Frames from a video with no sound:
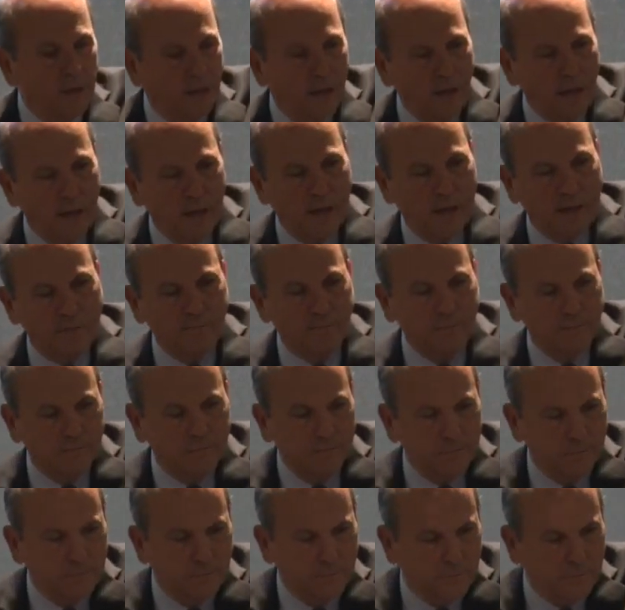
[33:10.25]
um,
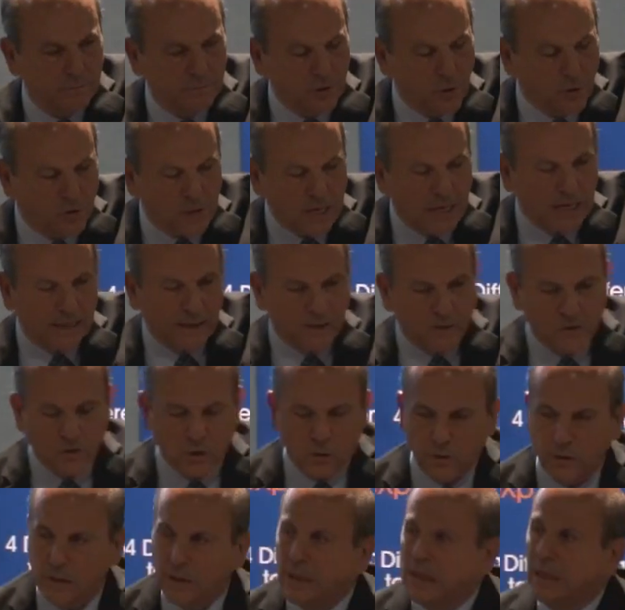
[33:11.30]
Tucson, Arizona. Tucson,
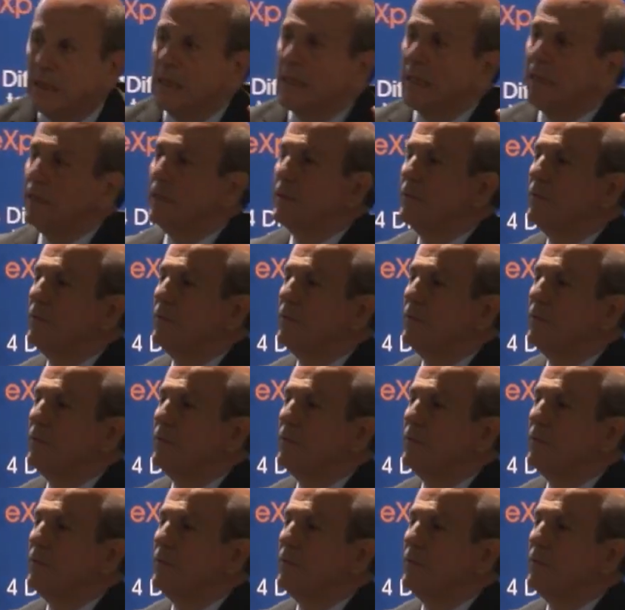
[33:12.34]
Arizona. Uh,